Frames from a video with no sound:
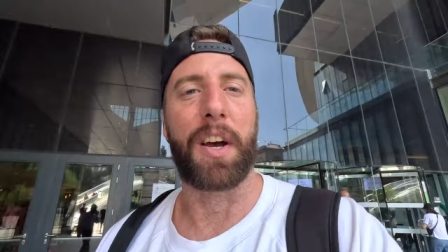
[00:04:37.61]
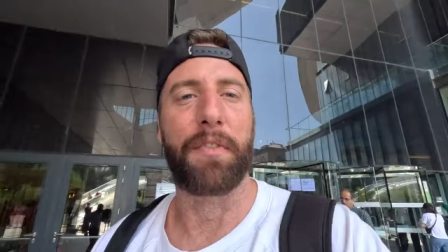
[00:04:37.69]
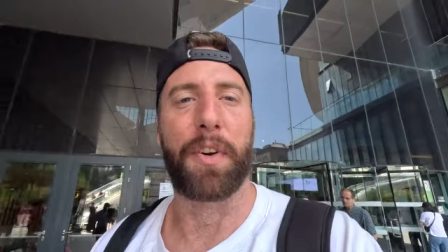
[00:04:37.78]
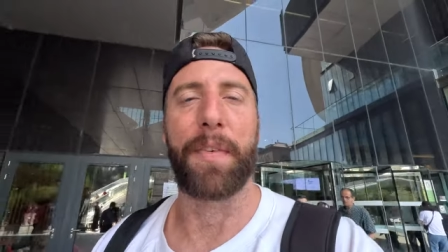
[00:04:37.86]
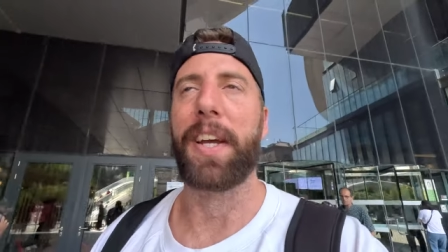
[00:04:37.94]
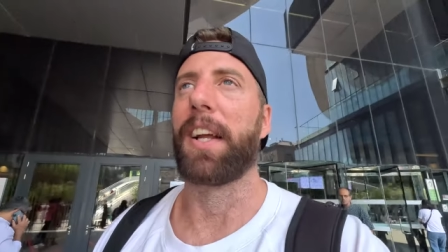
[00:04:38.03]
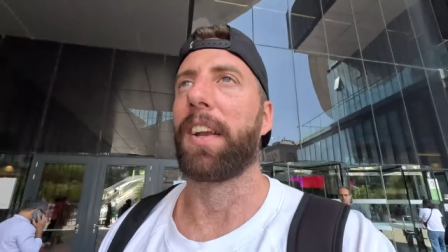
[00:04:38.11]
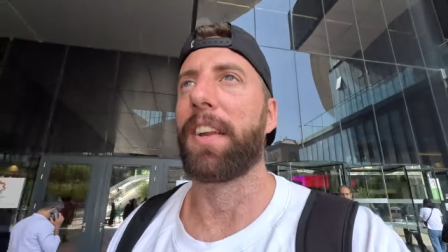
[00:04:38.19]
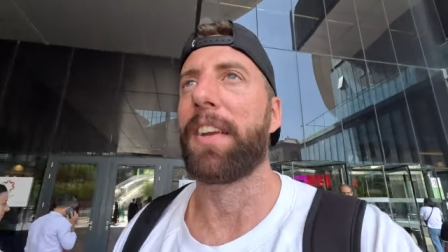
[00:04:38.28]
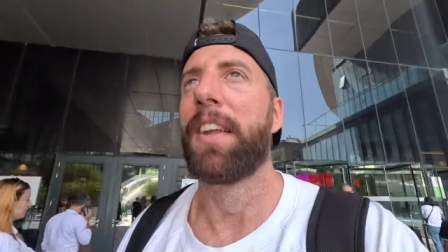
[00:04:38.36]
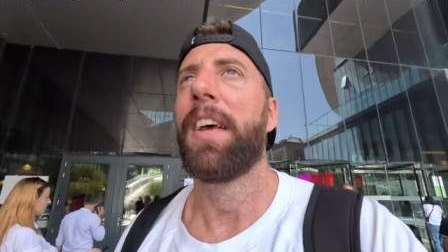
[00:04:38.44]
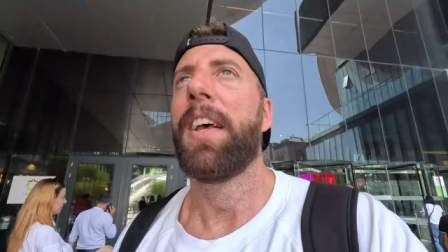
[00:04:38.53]
I'm from England.
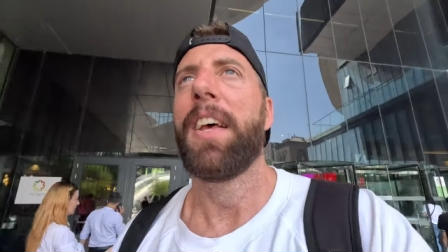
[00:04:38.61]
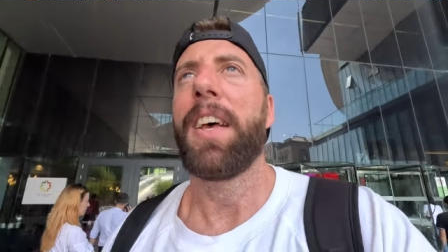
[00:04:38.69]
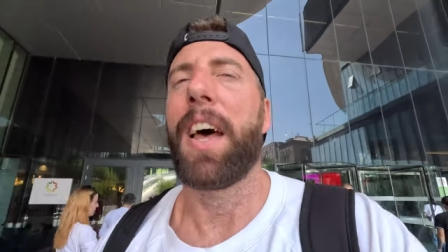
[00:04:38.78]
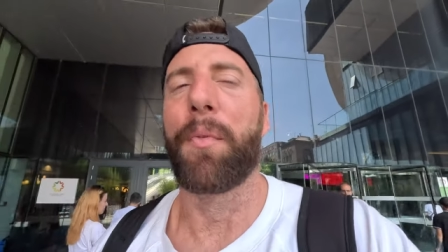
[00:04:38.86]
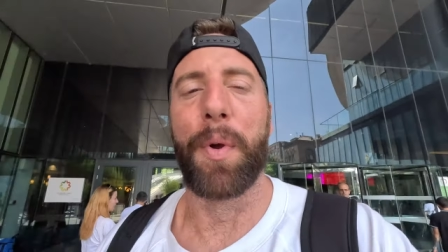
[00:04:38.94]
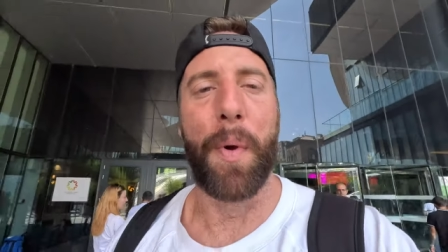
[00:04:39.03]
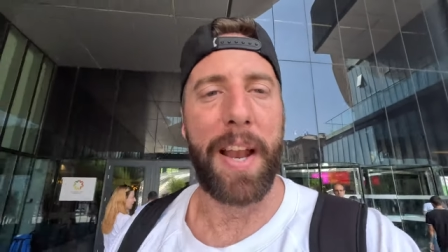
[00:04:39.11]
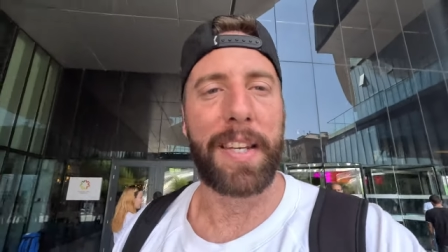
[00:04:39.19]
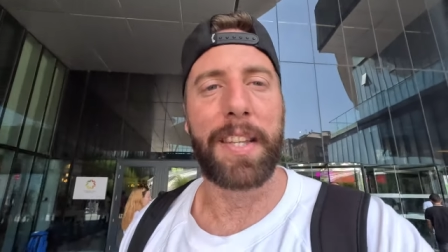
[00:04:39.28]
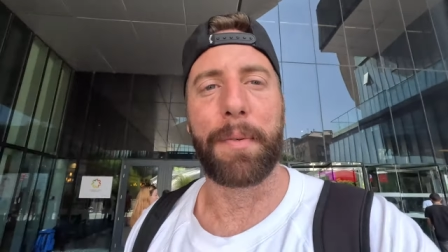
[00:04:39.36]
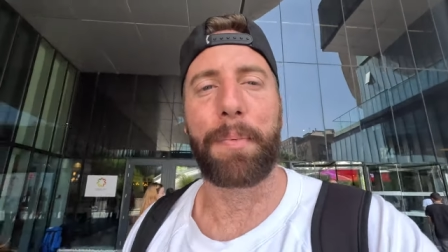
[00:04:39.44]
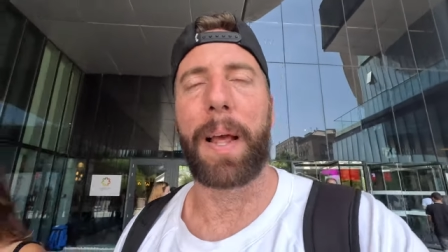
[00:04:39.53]
And we went
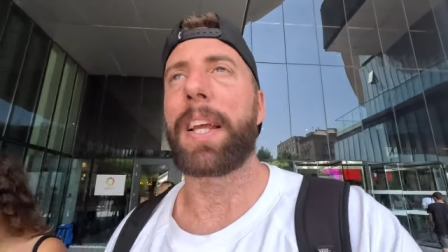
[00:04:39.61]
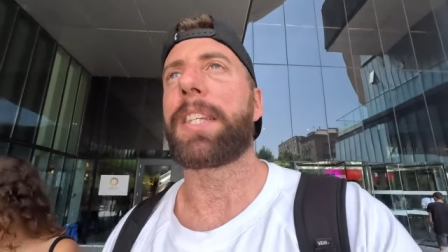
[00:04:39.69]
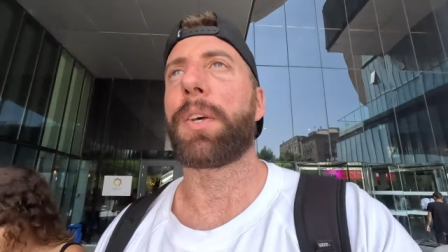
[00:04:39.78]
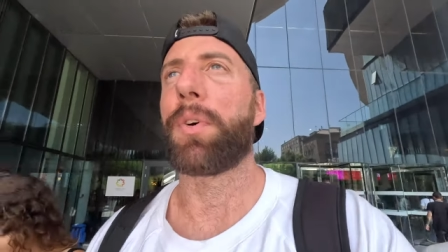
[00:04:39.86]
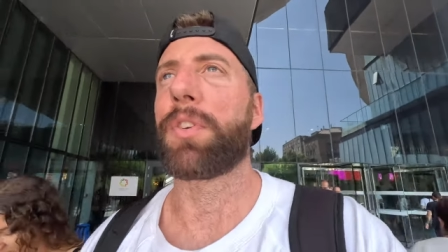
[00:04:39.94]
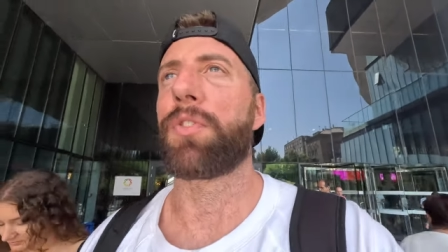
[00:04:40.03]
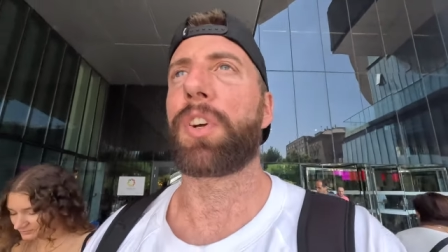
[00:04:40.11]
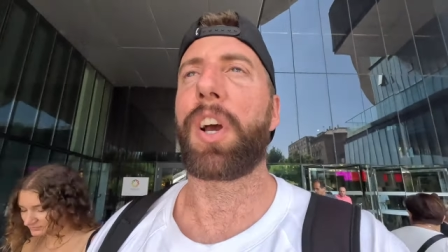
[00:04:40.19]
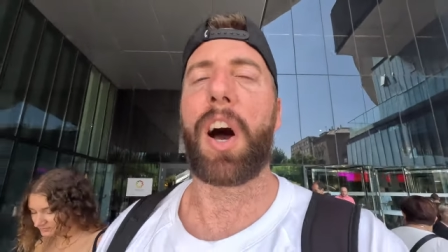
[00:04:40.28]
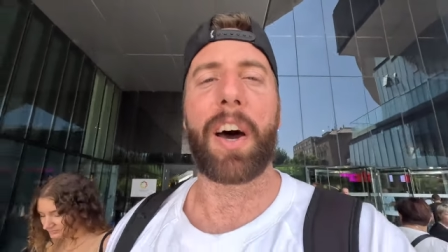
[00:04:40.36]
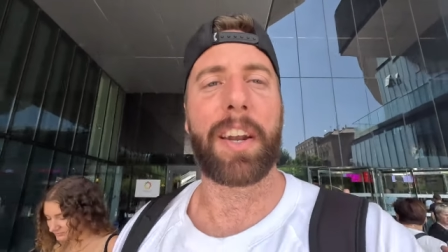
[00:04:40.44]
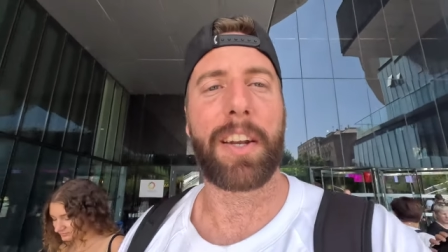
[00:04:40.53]
to the place that was
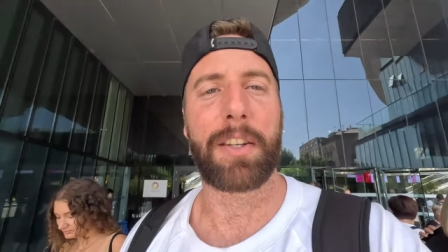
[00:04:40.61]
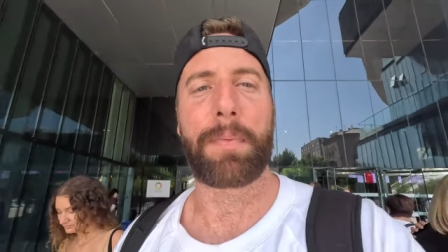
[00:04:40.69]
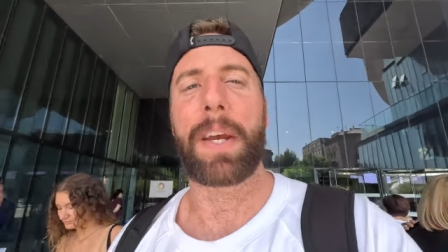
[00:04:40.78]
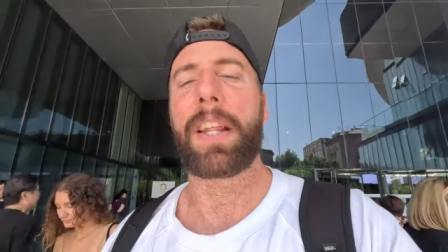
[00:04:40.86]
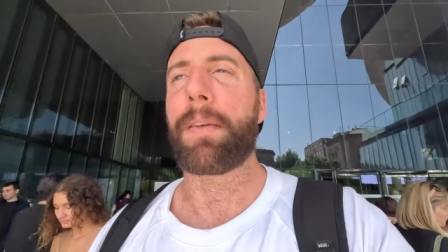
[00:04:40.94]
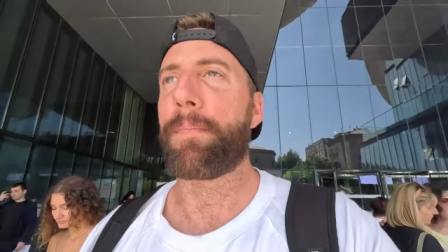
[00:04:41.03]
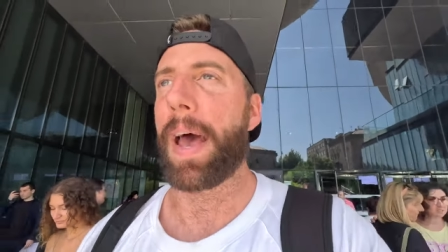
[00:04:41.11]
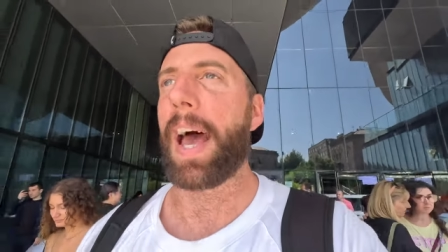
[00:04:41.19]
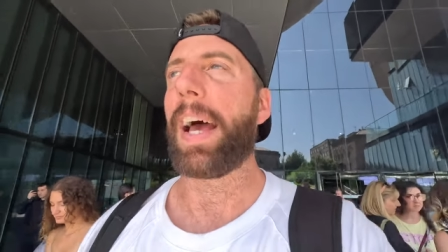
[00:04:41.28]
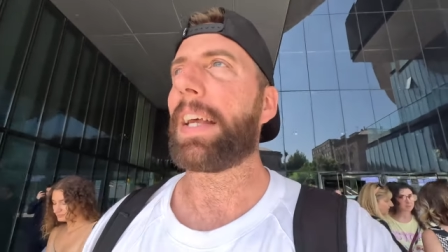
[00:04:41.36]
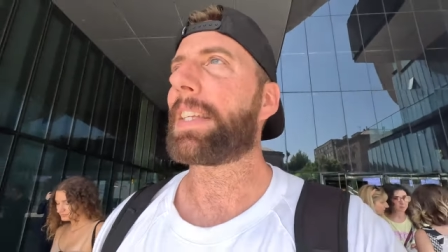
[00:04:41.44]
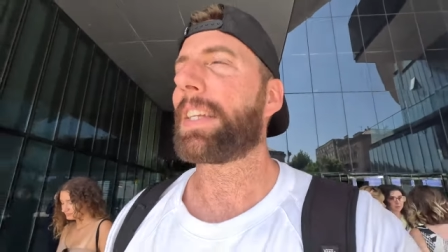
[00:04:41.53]
regarded as being the
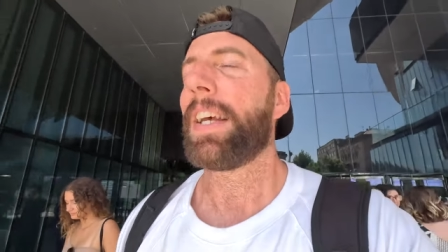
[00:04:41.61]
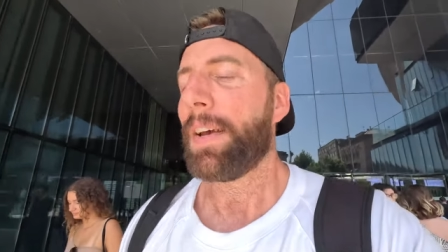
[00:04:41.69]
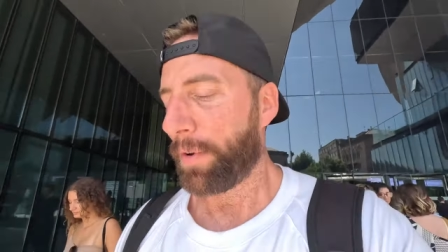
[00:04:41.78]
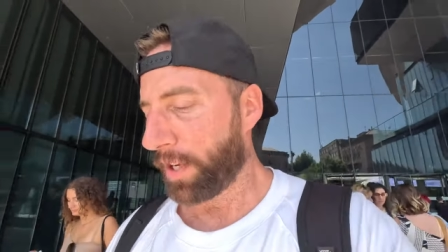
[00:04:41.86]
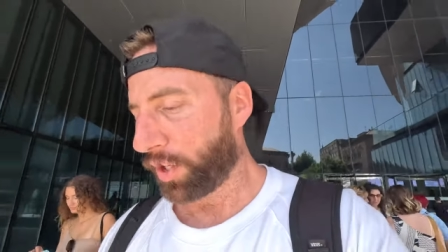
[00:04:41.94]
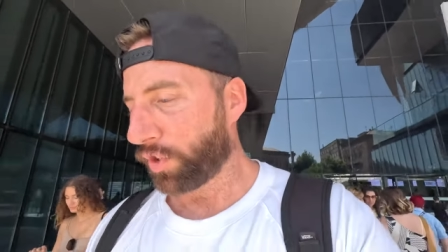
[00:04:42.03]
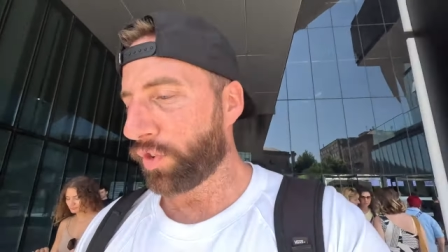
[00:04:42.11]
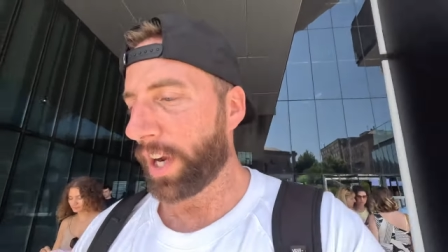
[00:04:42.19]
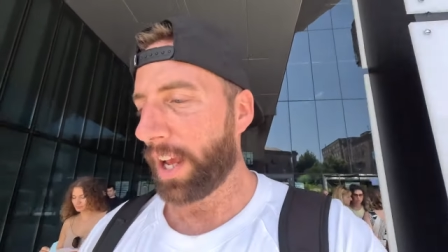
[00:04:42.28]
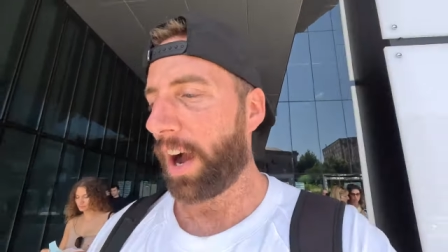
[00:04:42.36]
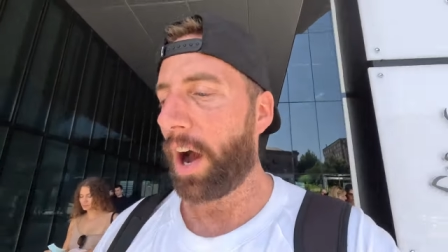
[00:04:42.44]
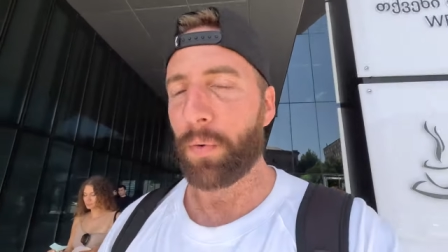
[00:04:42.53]
best, but it's just really
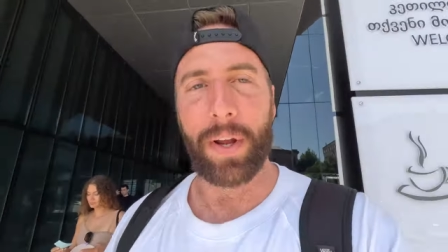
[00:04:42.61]
hard.